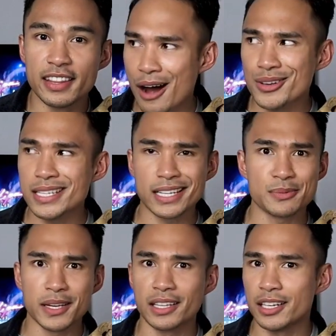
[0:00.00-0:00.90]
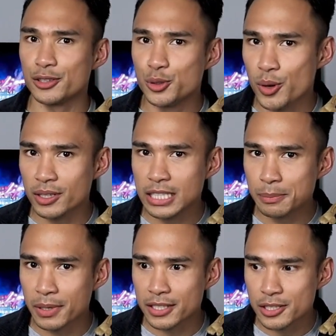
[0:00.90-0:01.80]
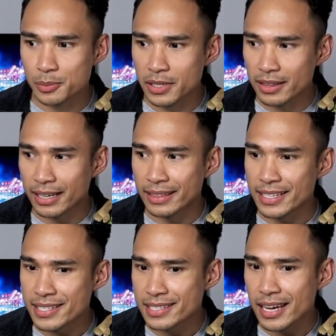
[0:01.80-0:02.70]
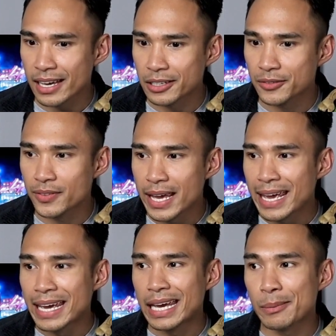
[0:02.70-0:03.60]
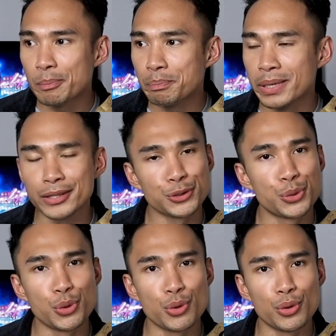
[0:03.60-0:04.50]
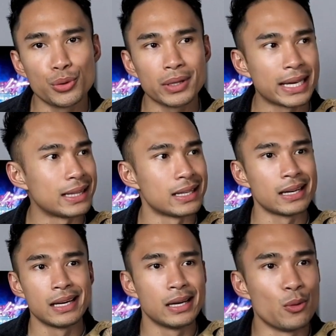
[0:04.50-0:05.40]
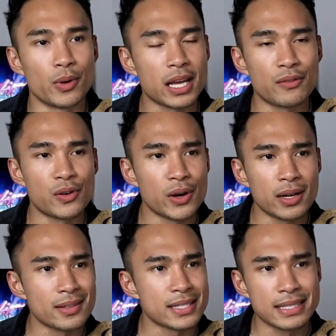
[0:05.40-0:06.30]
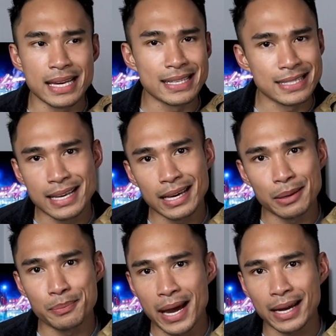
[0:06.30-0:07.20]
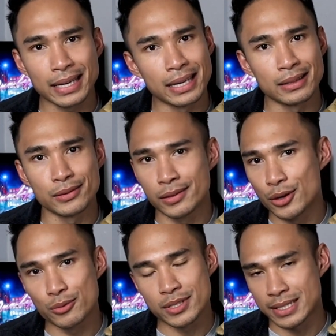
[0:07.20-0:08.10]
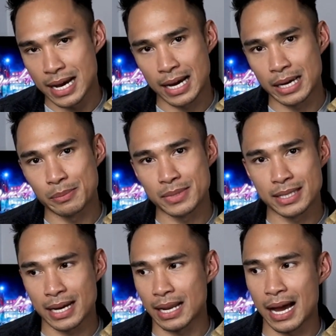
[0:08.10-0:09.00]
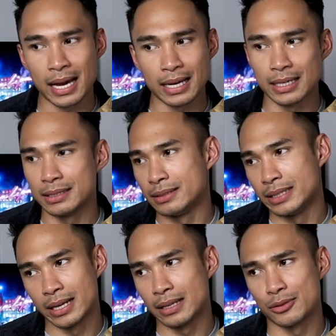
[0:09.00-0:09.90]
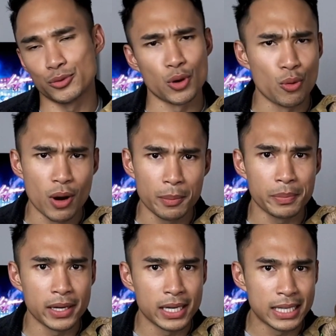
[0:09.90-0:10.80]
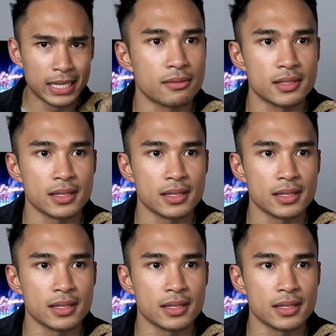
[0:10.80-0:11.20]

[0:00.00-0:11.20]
I was not expecting a Dua Lipa to be like this kind of hip and cool and whatever else they say back in those times that I didn't grow up in.